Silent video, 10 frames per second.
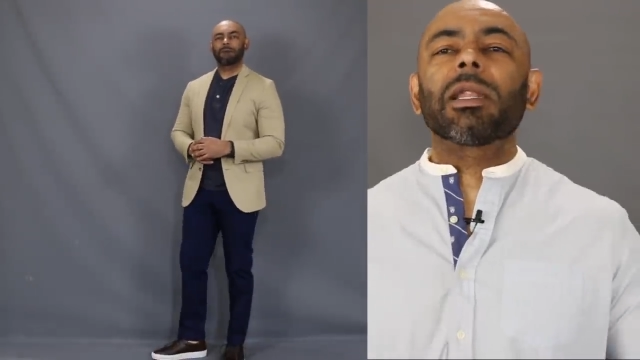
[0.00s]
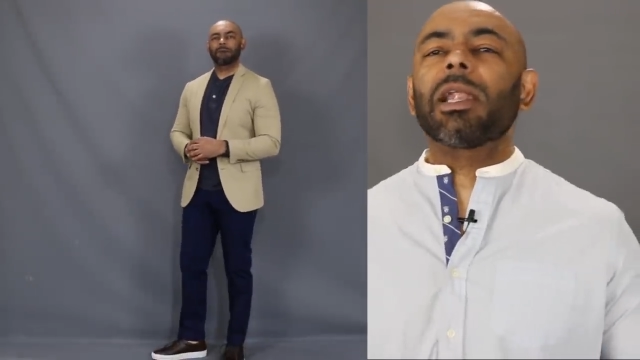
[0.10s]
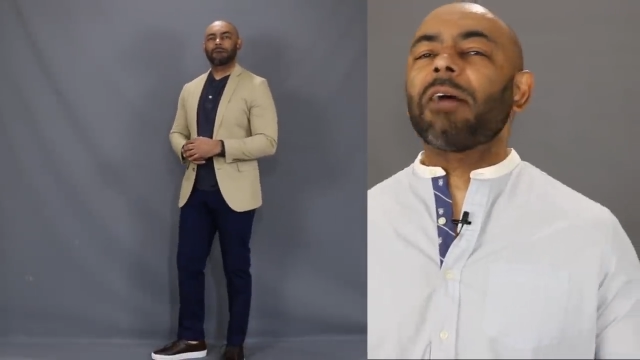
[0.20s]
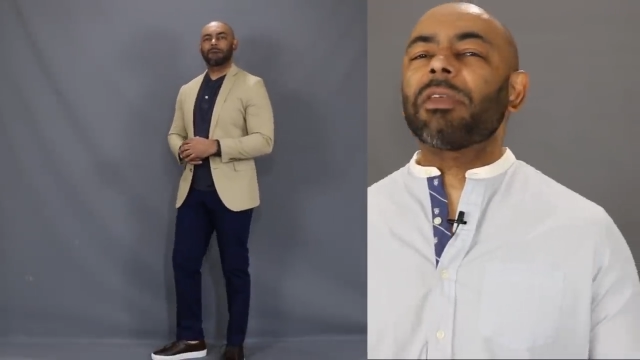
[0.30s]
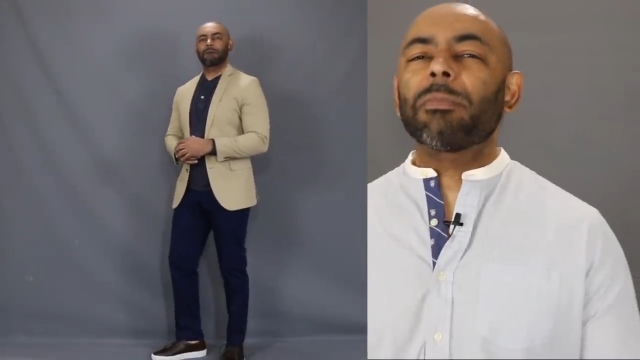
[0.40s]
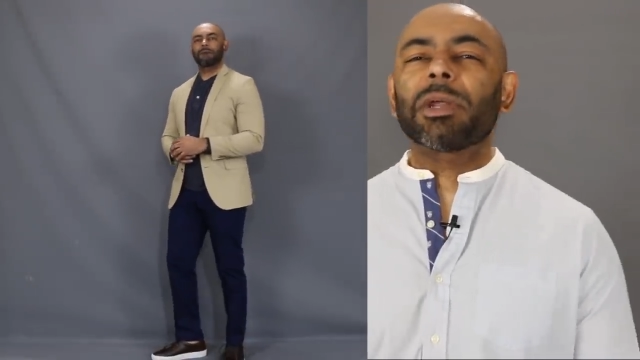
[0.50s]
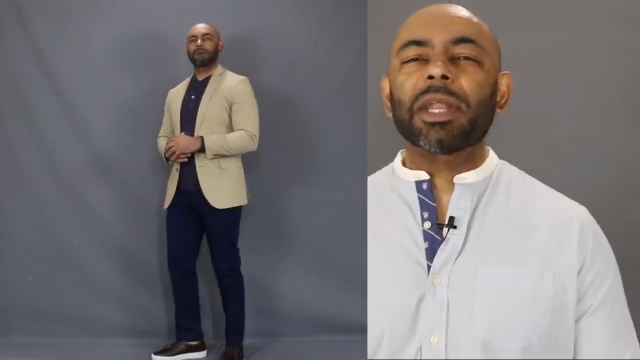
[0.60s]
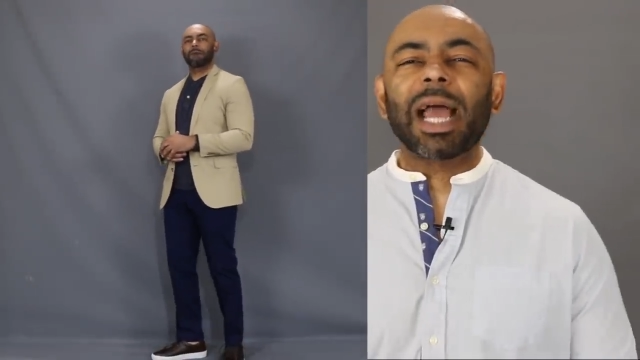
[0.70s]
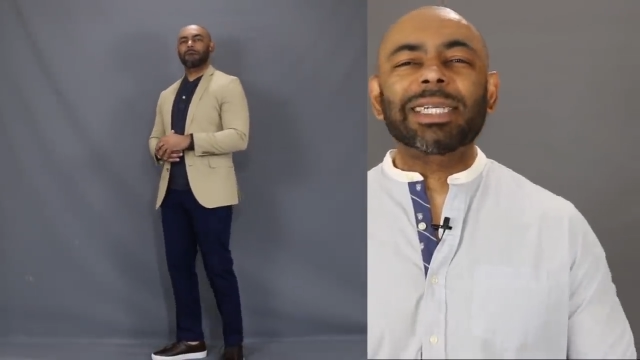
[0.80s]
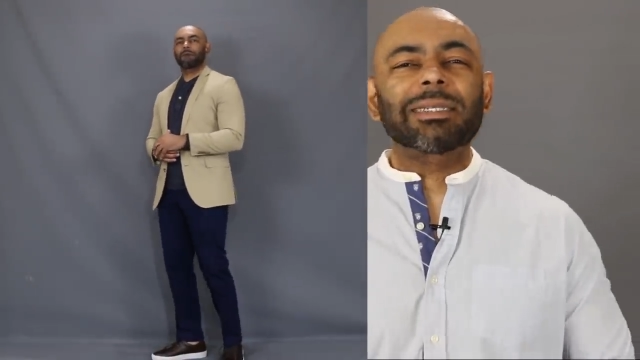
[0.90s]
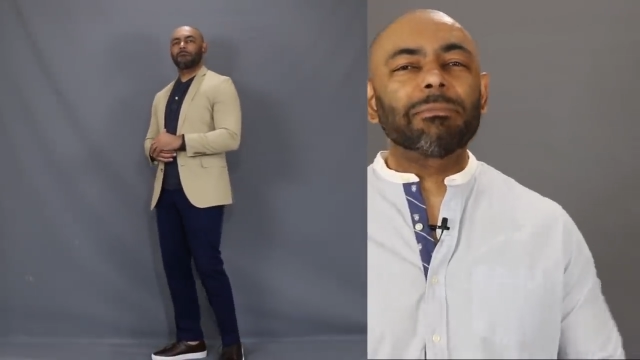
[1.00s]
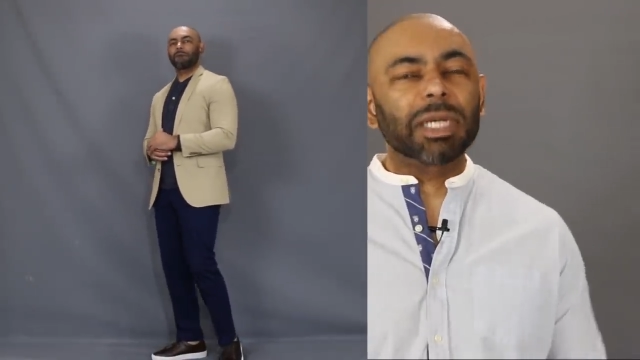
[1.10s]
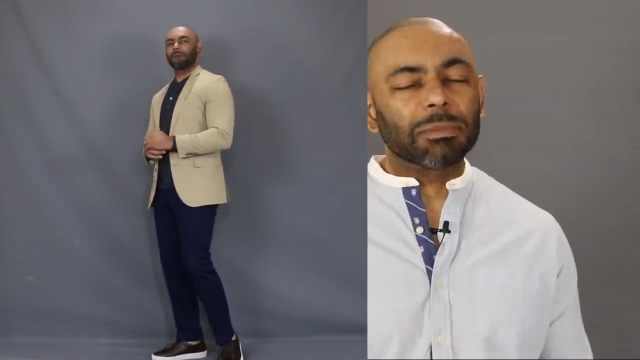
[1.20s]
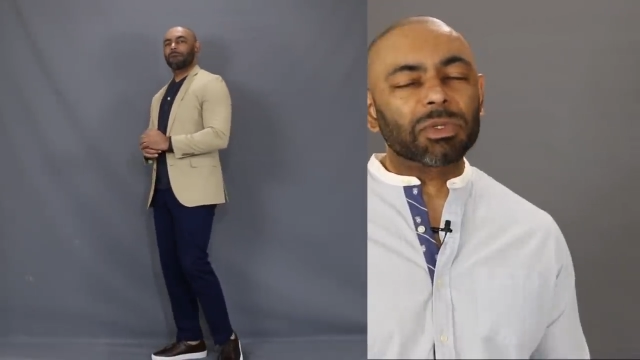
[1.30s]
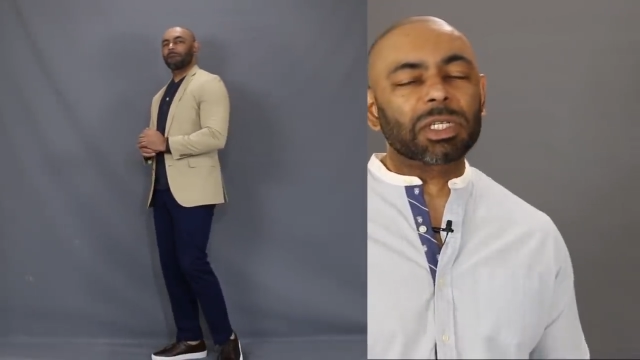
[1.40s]
Love to put a nice
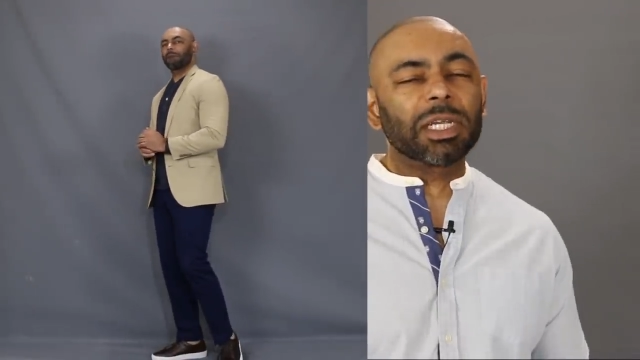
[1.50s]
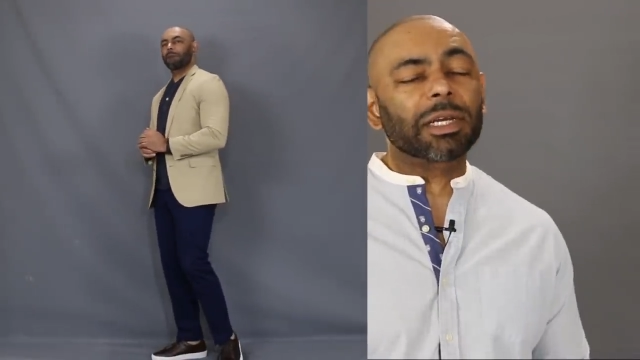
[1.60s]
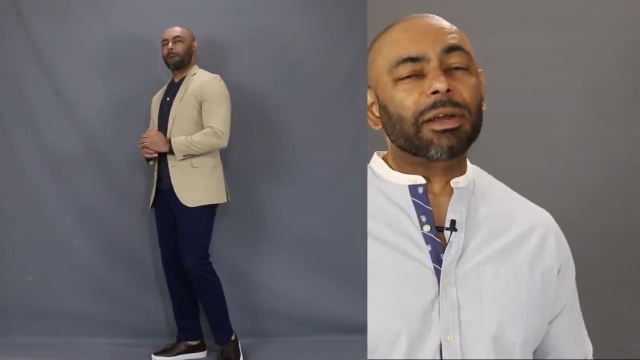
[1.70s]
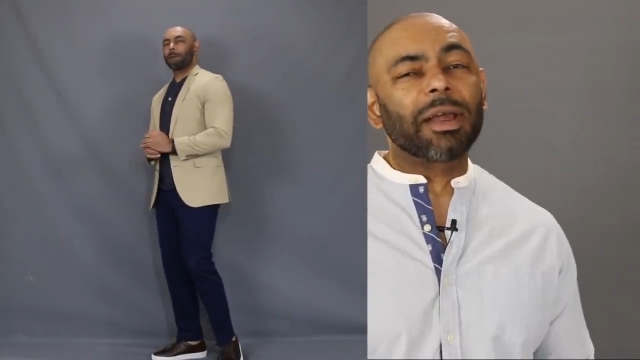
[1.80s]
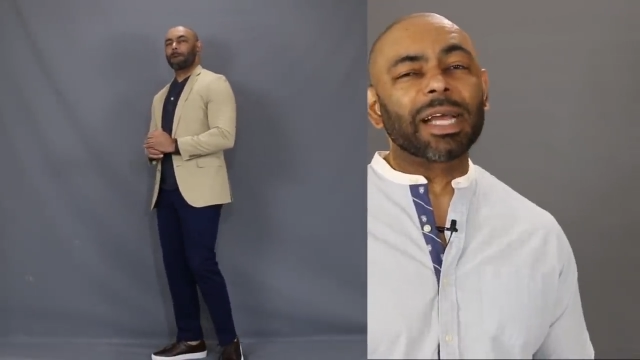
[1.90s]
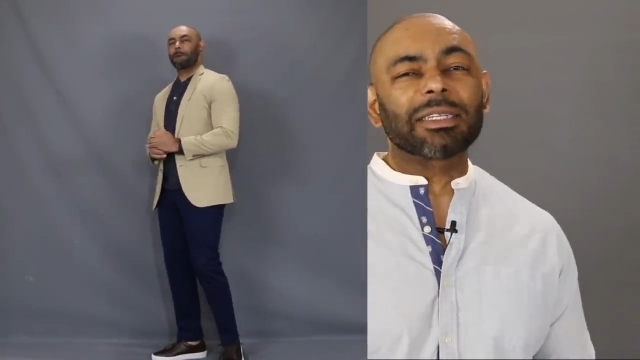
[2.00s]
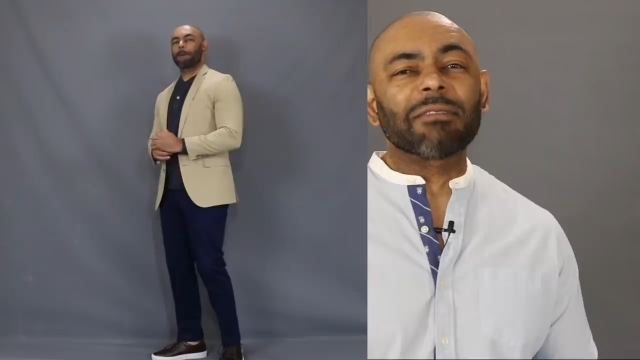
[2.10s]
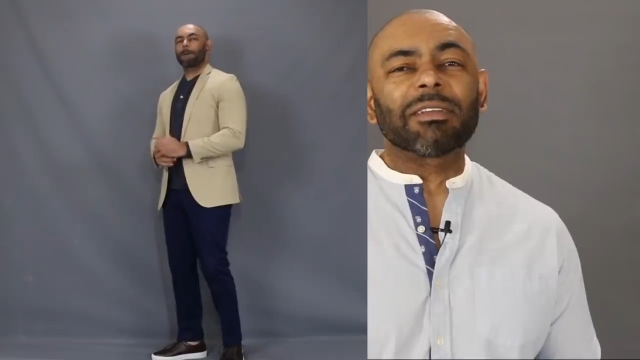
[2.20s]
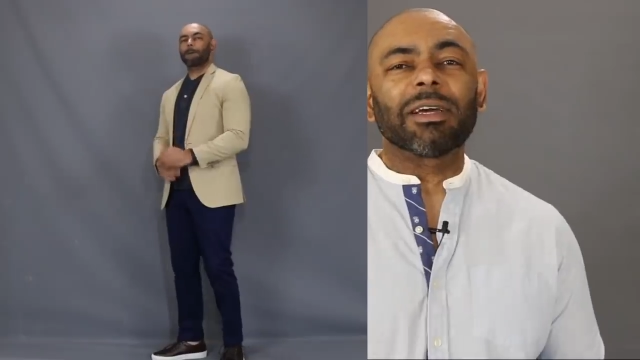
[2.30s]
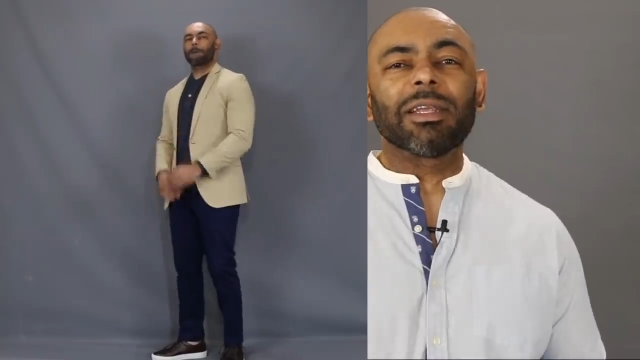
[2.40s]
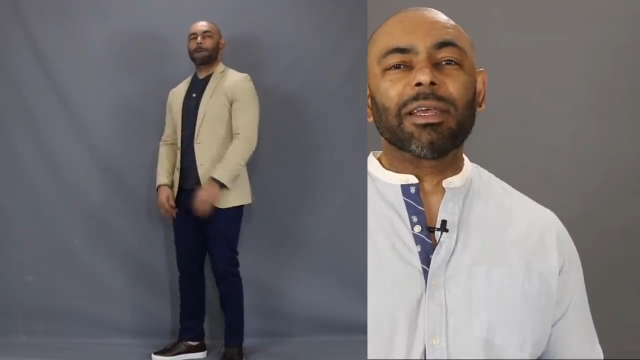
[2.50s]
minimal sneaker as I've done